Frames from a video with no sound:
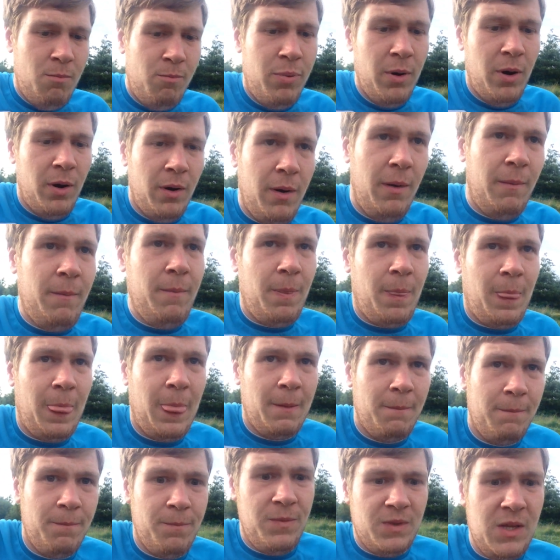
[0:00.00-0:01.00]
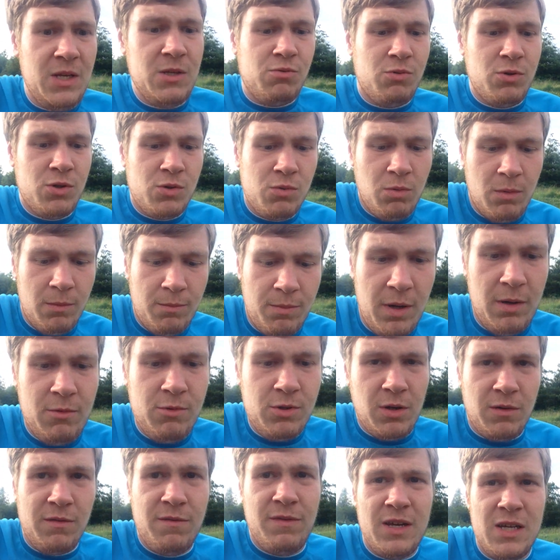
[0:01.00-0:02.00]
But this was, but it
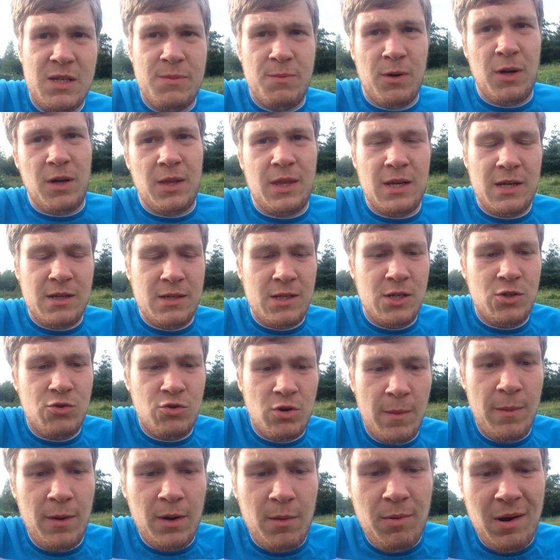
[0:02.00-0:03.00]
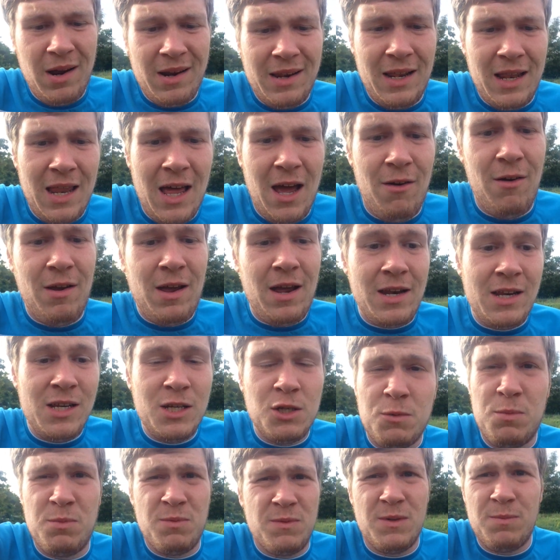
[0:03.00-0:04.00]
was on Facebook. I think it's his tribute to Bradley Lowery, and
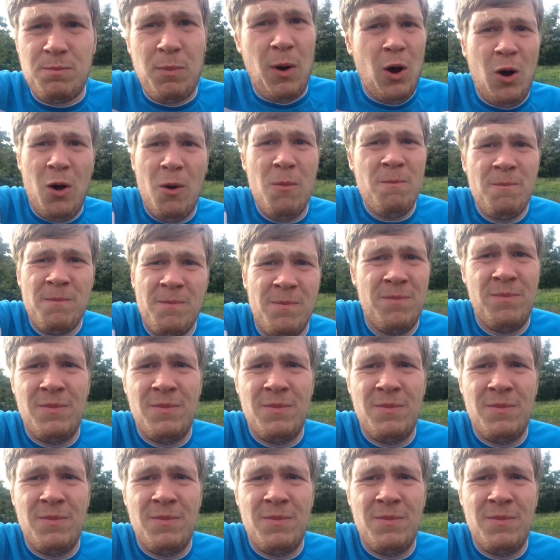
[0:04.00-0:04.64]
he's spot on.